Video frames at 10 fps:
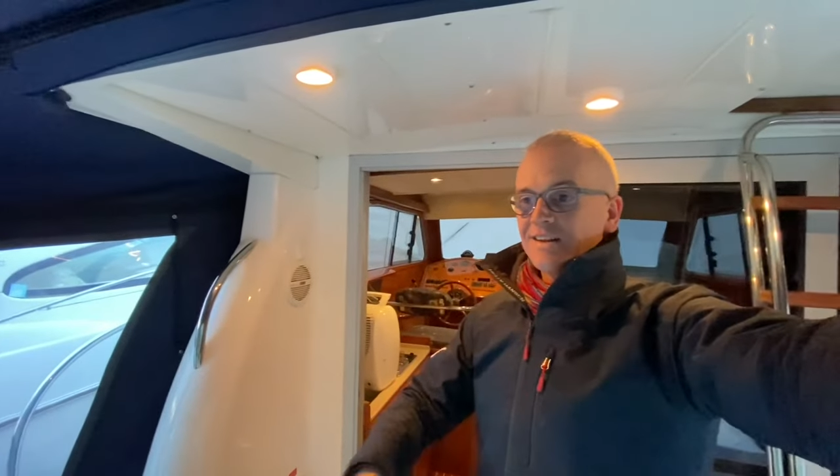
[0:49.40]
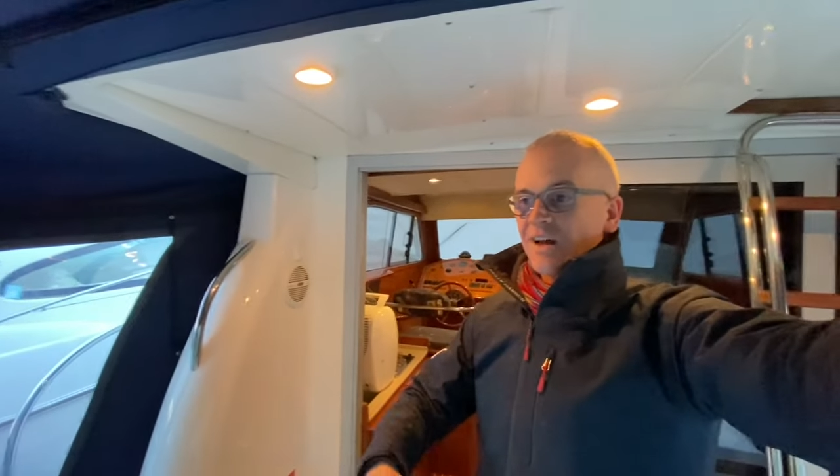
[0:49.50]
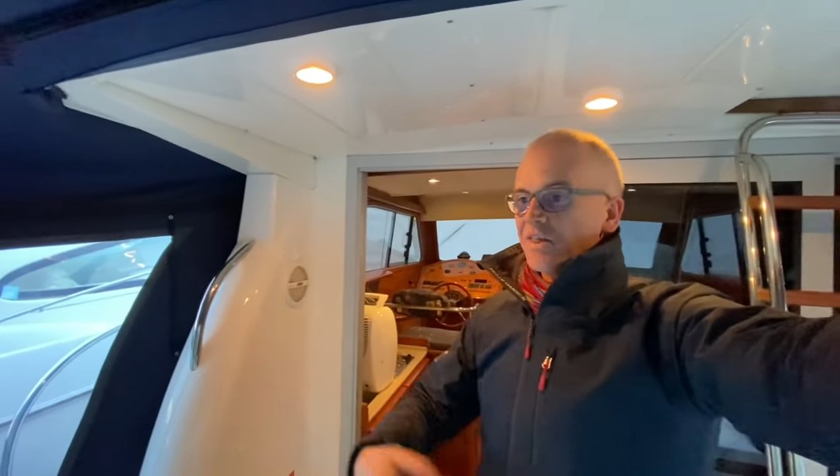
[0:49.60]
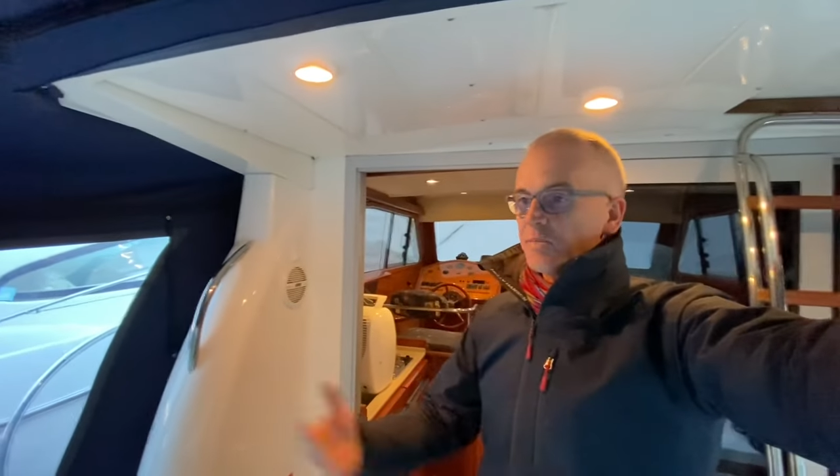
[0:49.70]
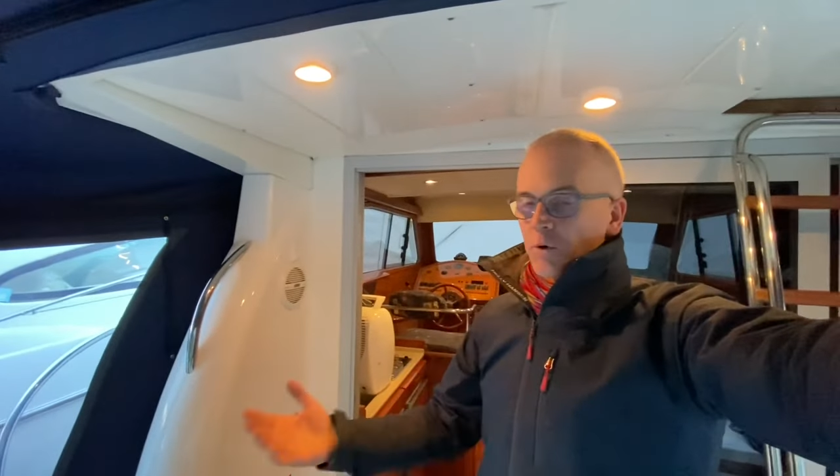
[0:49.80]

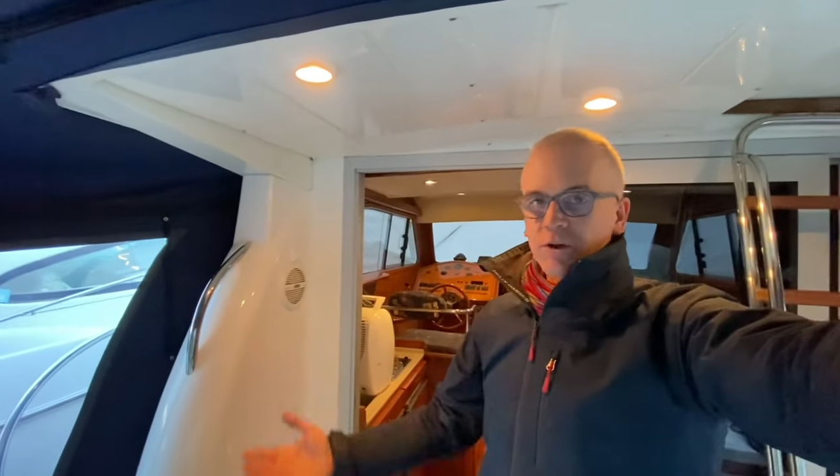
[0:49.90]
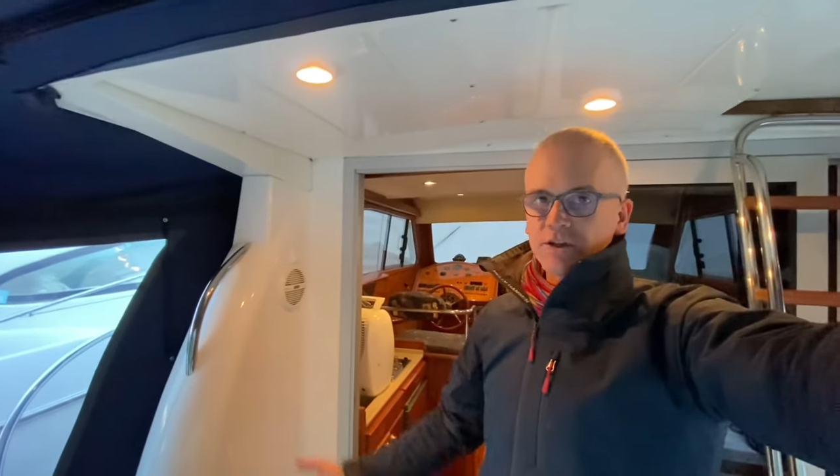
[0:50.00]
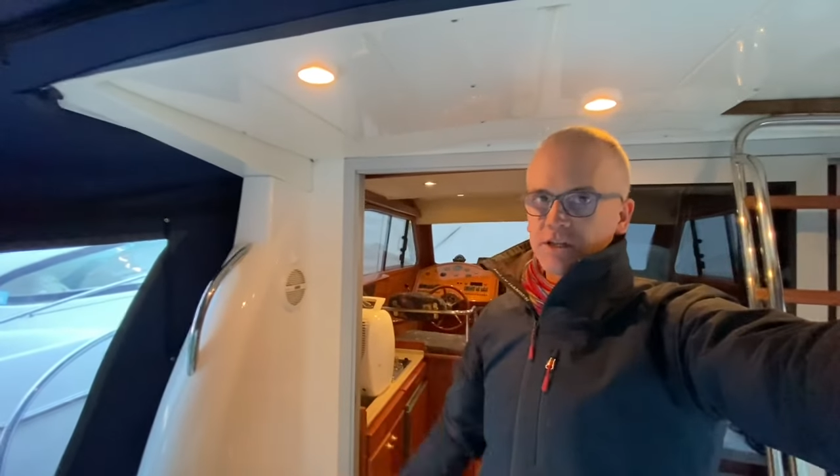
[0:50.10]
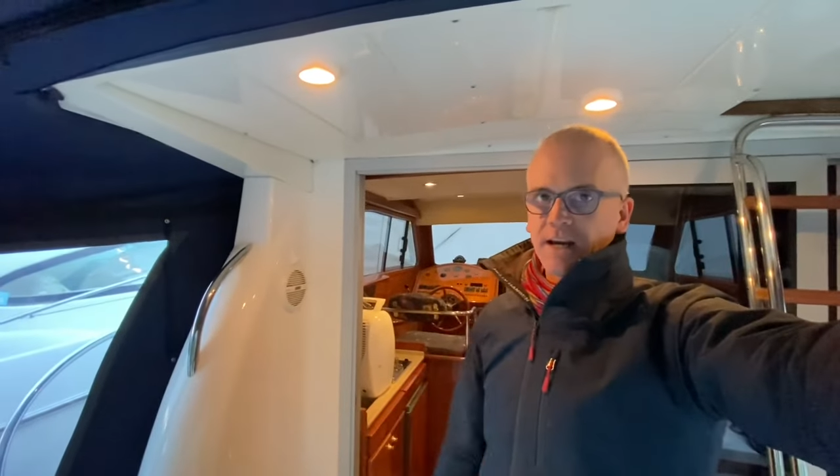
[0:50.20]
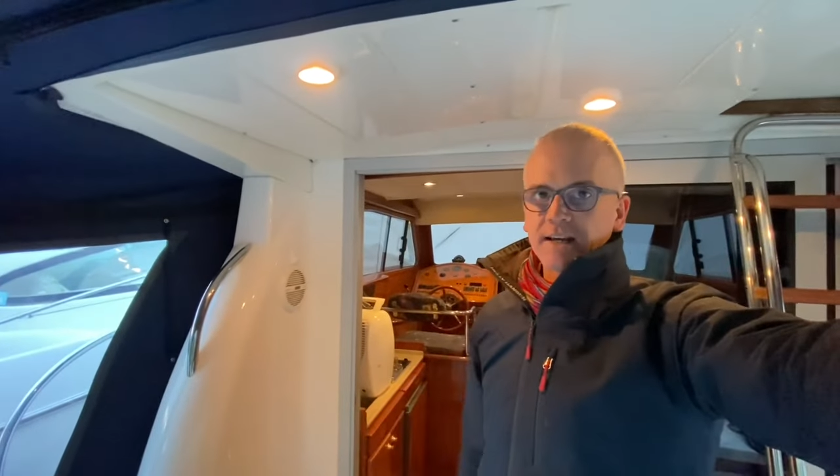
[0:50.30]
And the boat has
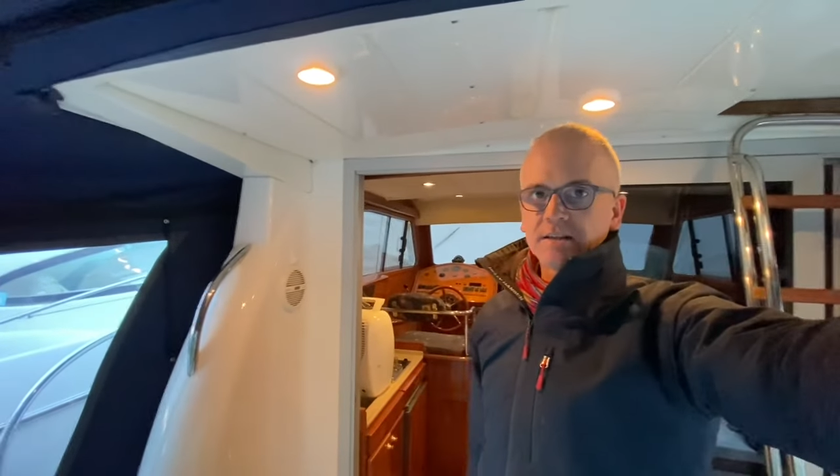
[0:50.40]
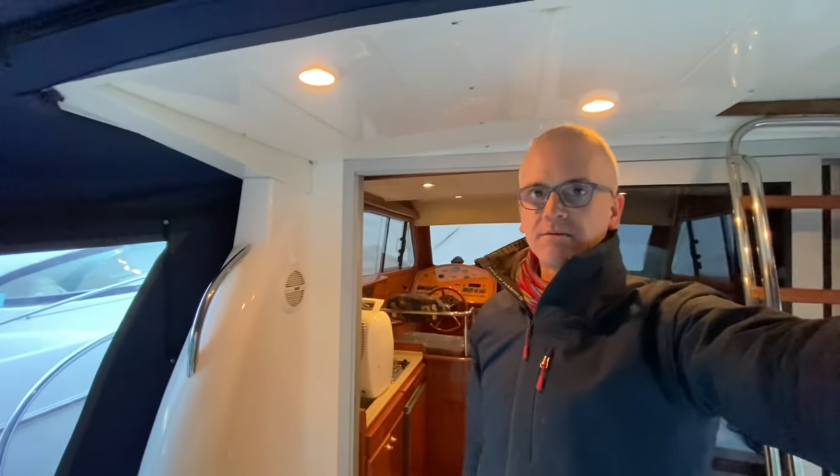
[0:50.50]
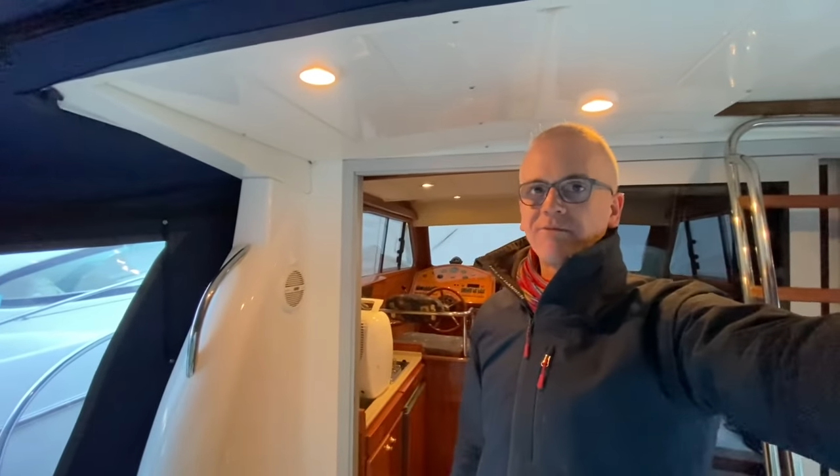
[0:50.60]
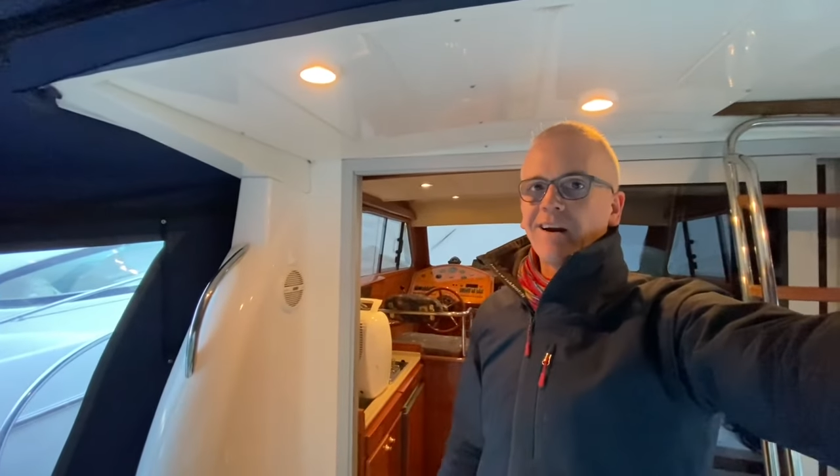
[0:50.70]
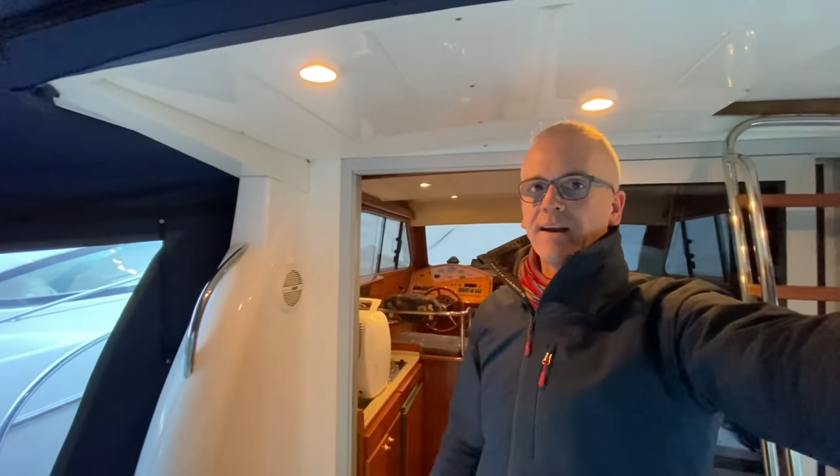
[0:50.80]
changed
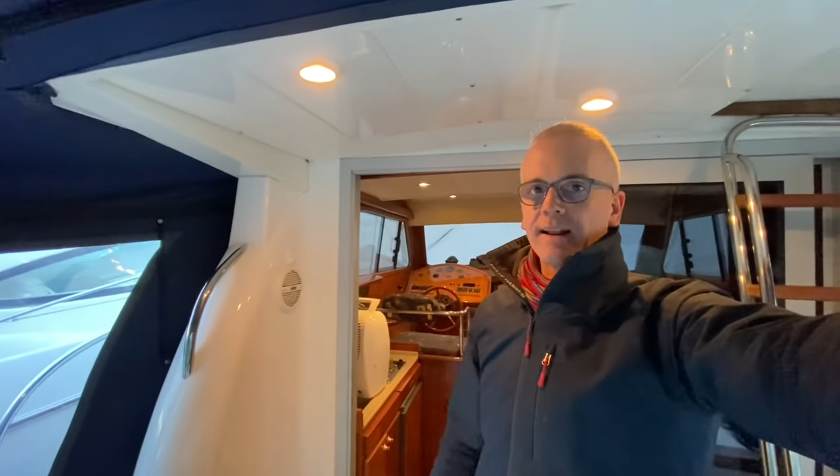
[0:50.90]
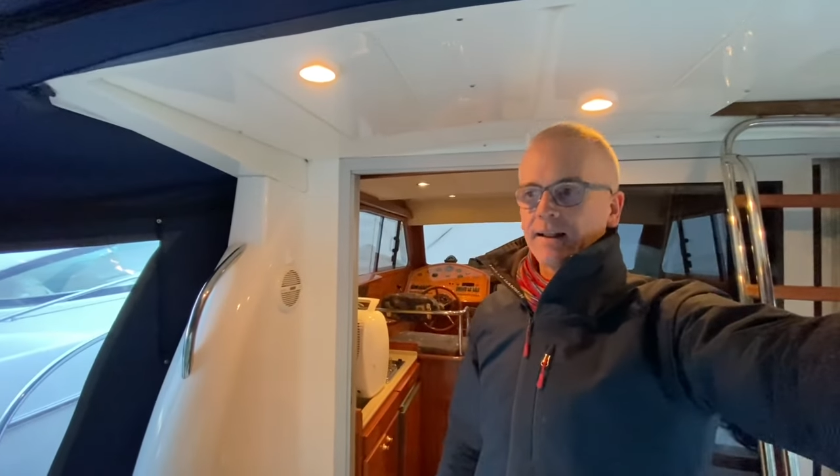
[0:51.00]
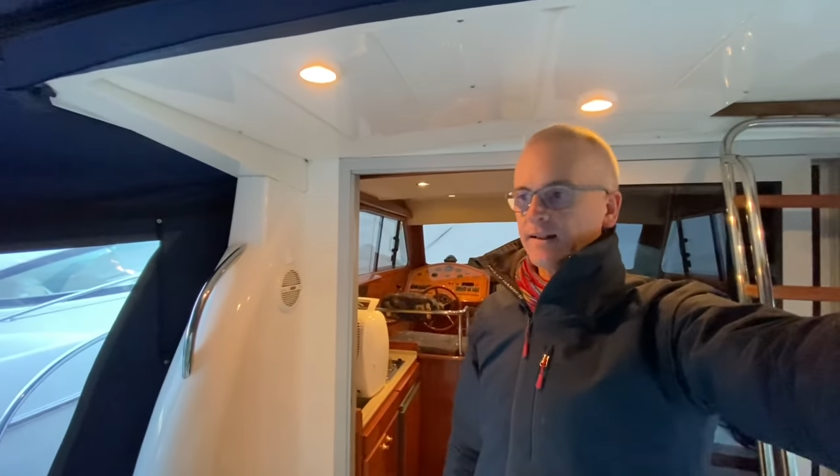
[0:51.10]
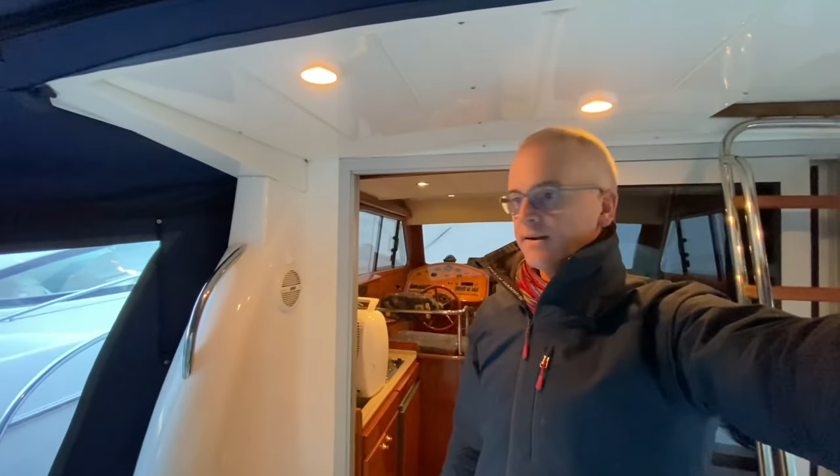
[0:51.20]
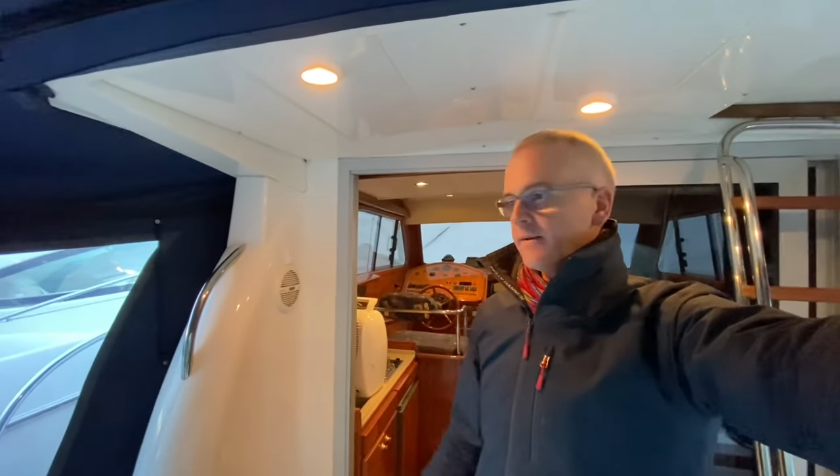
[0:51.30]
very
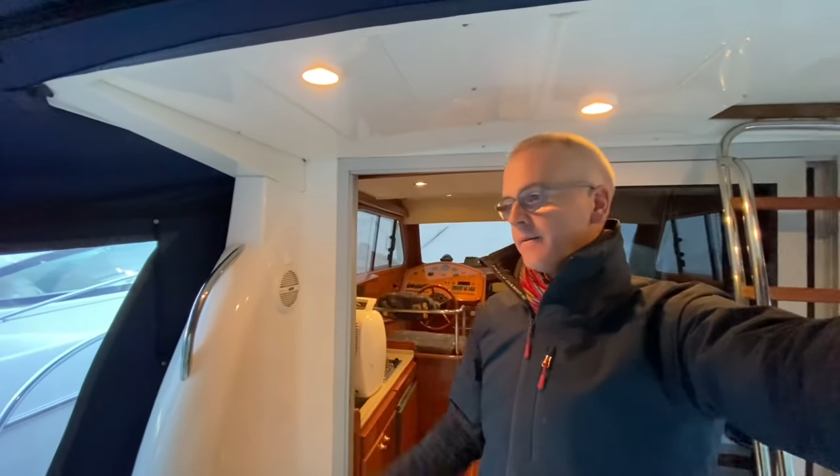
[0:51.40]
little.